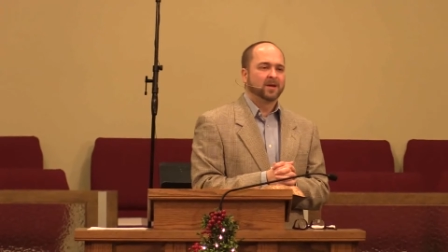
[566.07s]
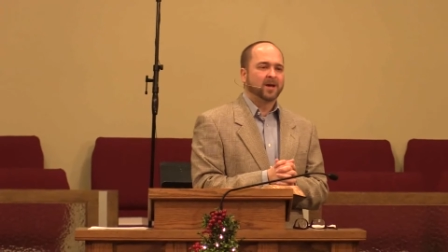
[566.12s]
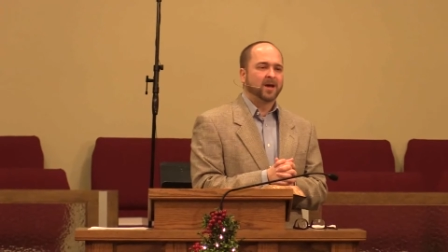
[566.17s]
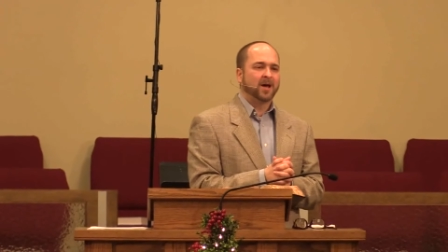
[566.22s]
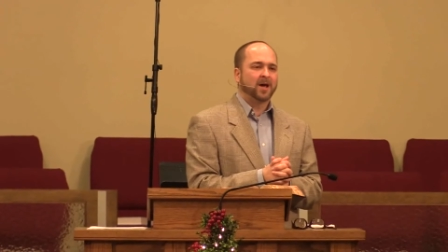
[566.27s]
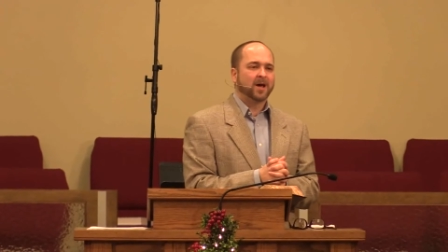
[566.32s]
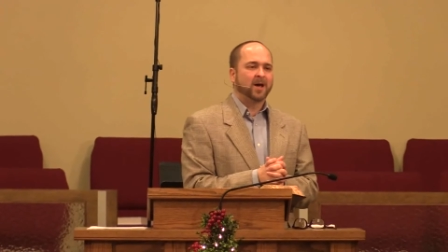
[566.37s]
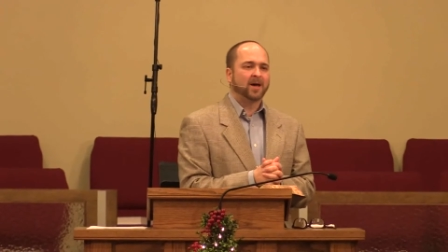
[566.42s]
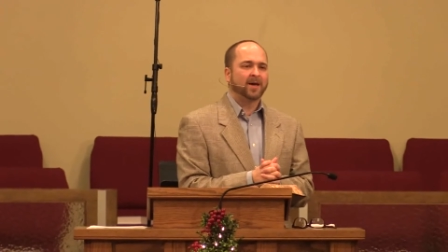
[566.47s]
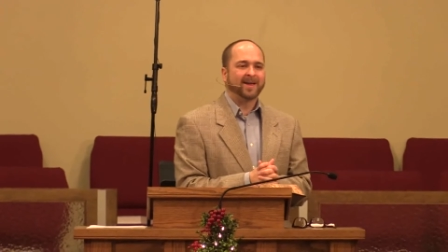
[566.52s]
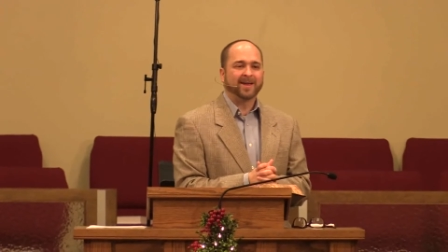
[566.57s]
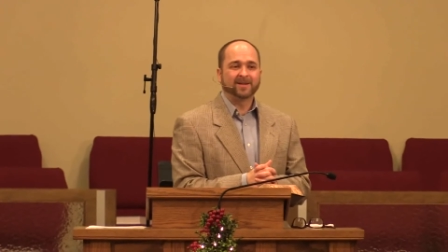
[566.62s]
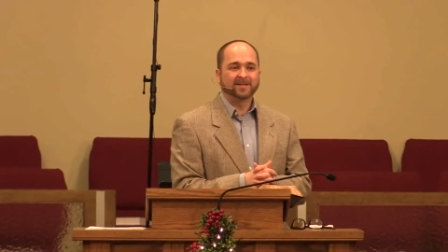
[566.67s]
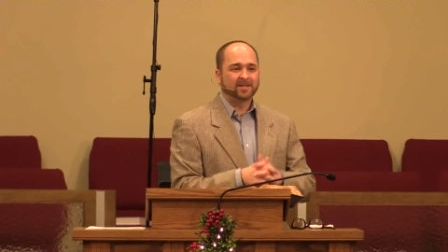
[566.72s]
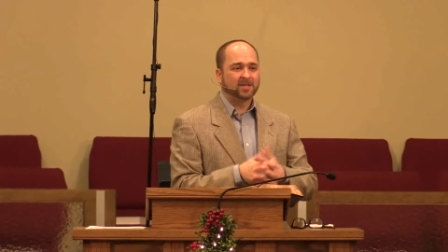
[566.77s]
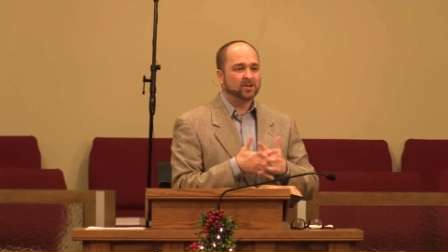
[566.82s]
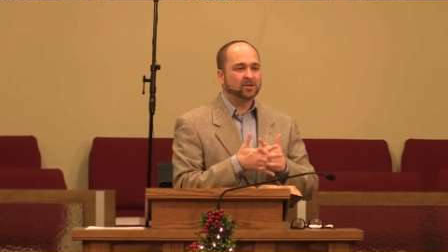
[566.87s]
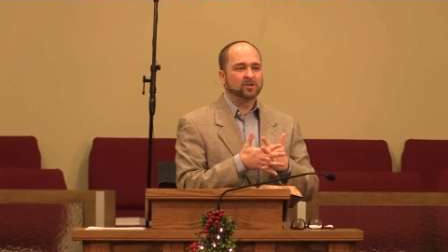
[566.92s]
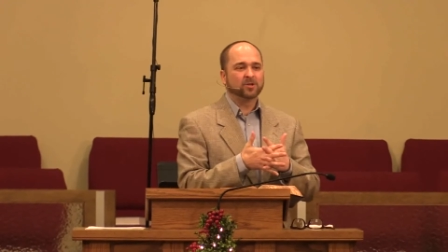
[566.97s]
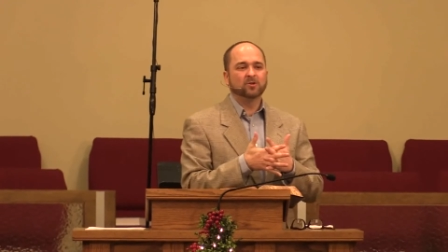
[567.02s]
uh,
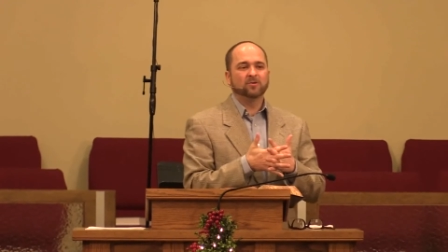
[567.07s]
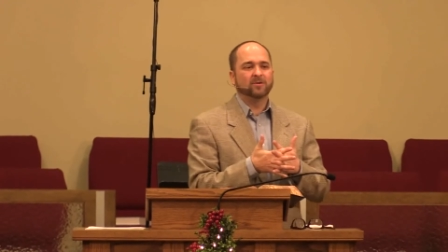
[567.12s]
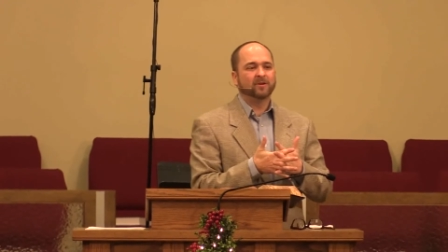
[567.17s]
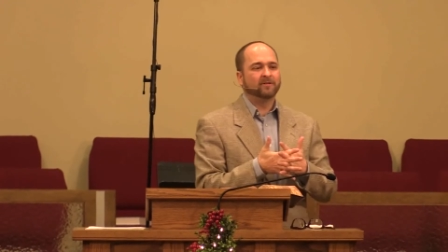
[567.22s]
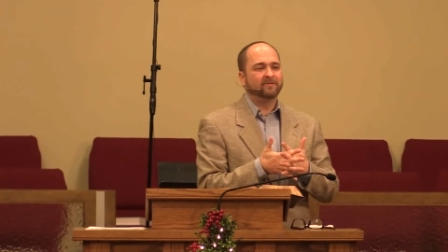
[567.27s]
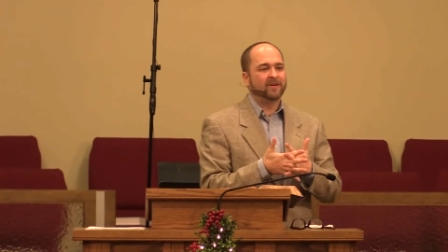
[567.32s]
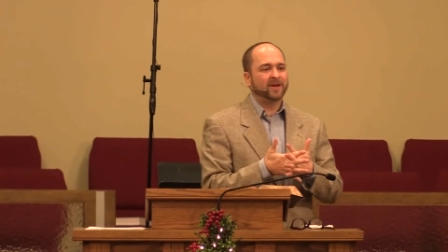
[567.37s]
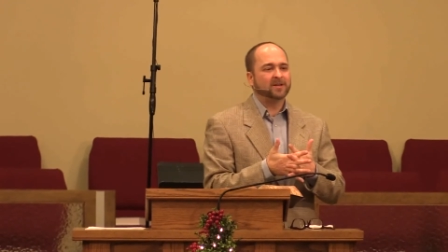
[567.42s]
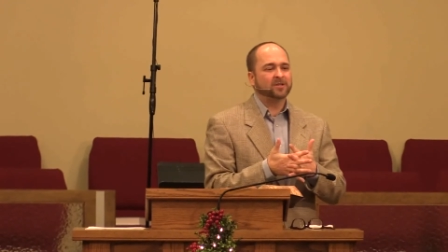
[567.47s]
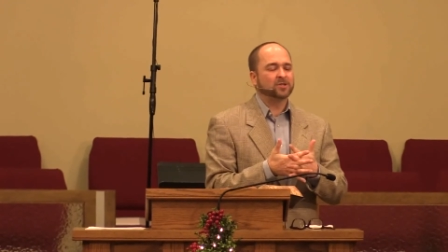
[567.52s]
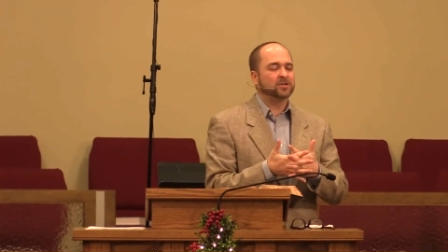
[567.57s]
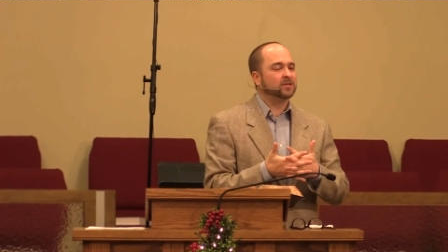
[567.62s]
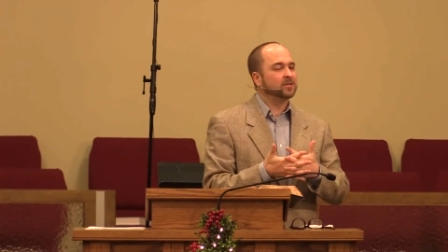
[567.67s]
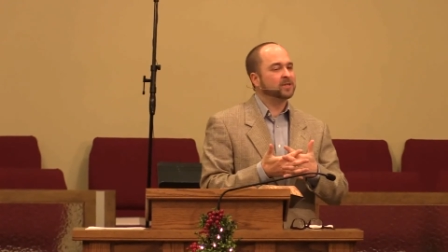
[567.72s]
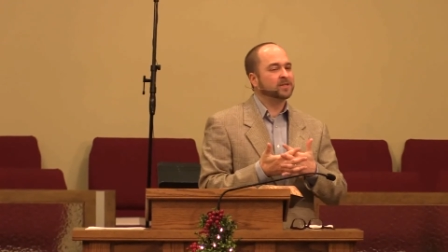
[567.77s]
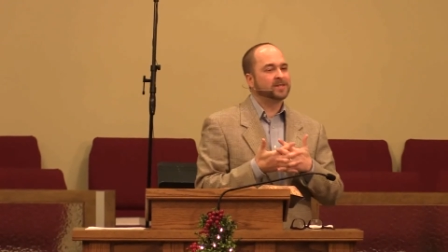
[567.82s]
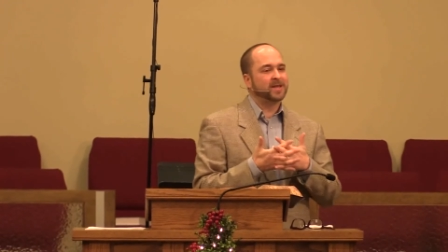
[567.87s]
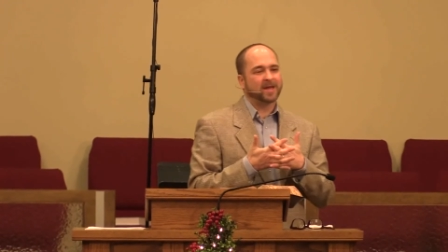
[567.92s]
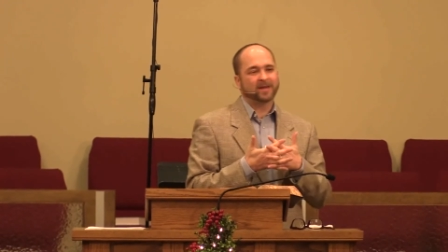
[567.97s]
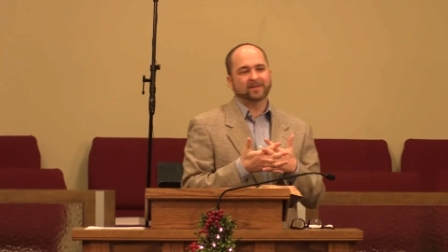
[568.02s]
until you
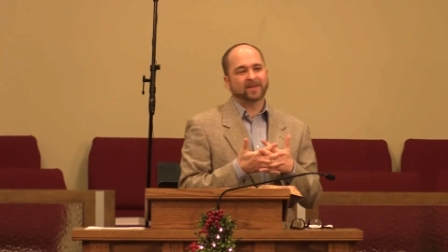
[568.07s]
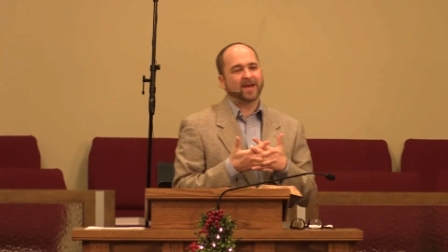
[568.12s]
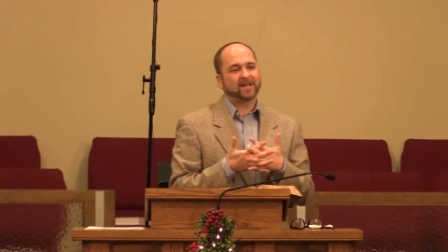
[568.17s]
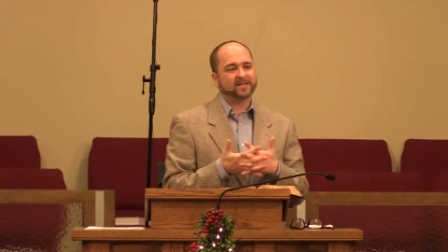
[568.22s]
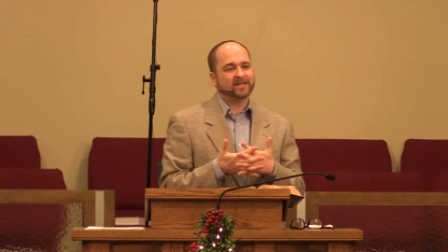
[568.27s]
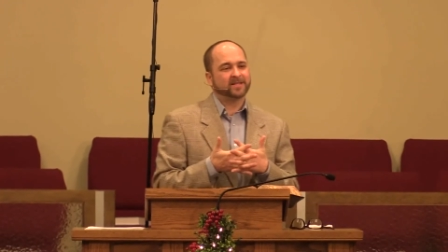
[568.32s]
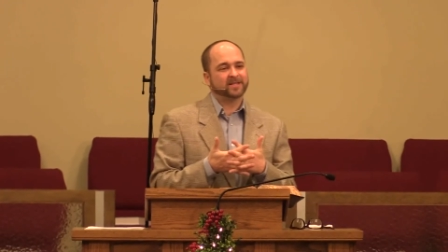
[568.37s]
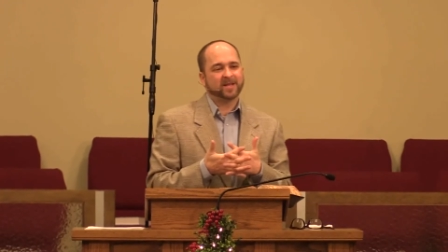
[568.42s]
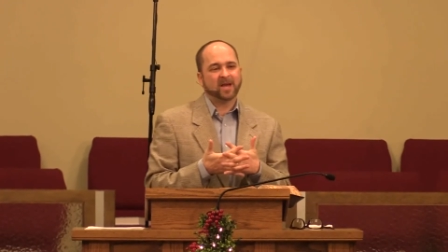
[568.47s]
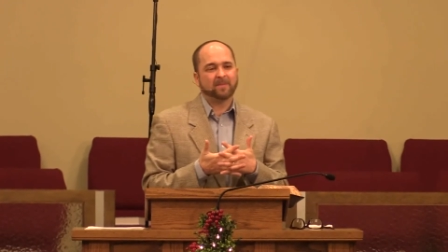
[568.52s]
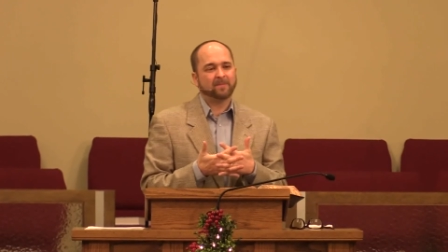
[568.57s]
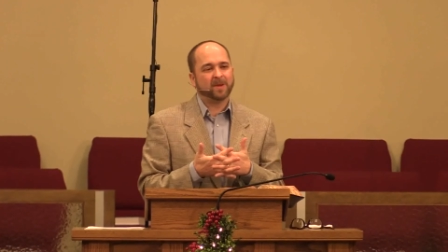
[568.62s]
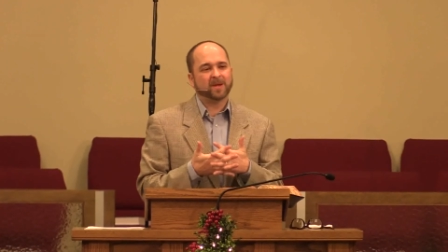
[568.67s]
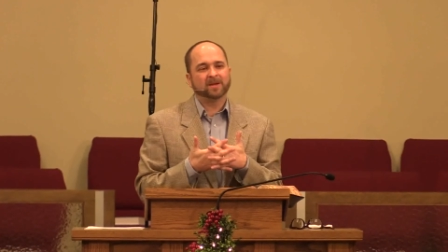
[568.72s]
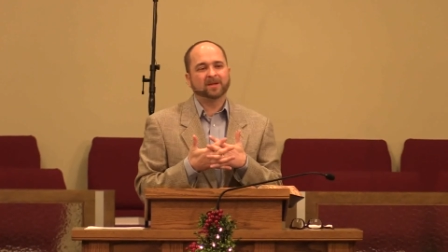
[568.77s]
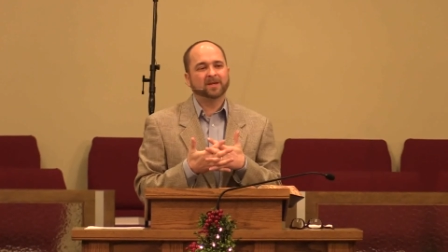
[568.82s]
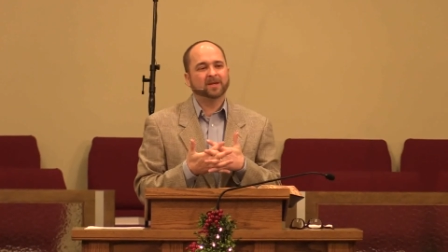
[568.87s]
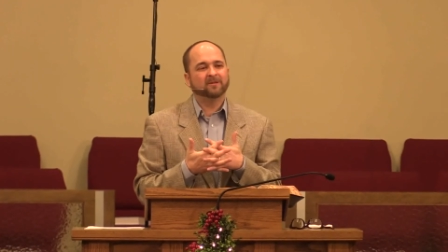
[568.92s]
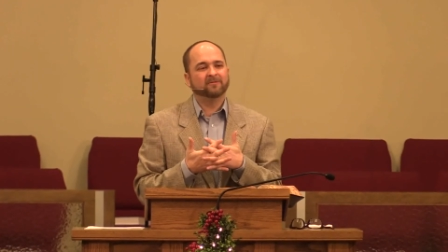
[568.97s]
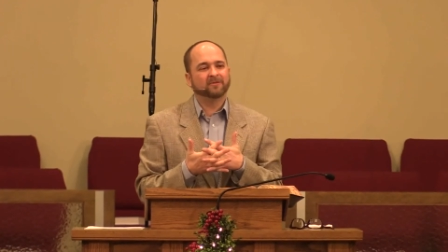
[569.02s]
eventually take that step
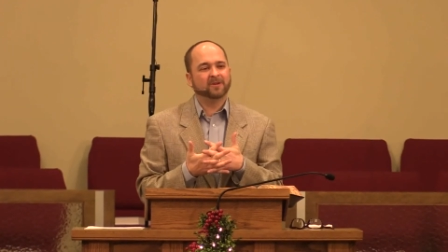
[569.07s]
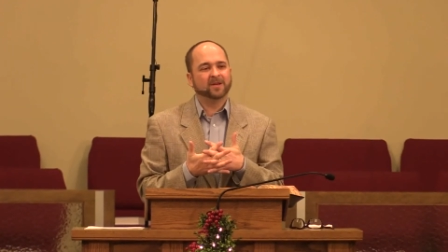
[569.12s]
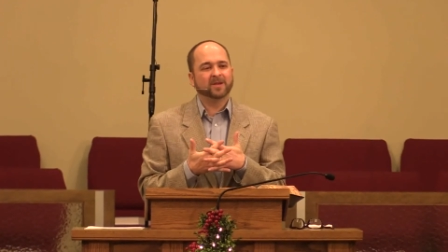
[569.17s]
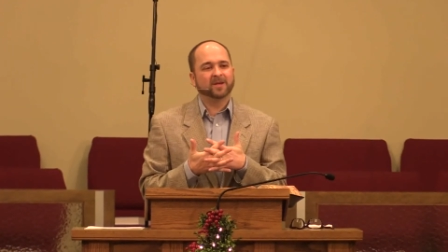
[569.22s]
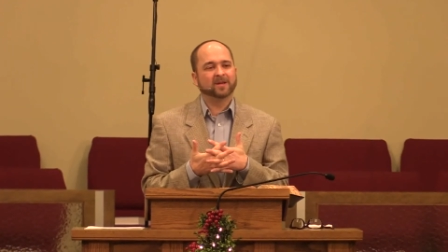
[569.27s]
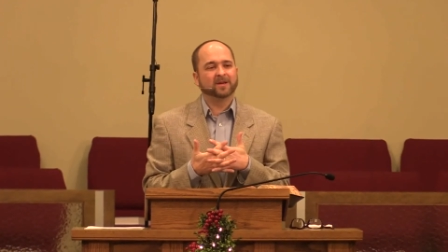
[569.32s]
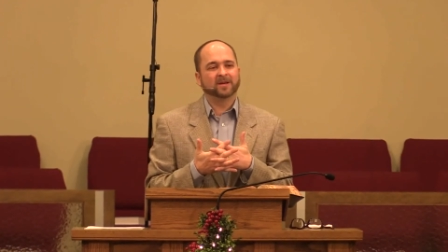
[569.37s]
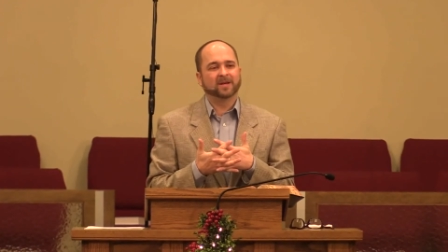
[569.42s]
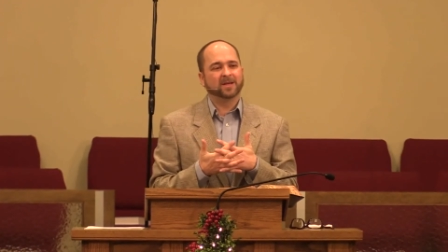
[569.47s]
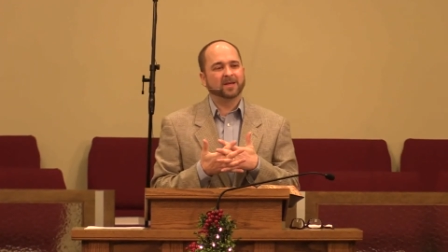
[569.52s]
and give in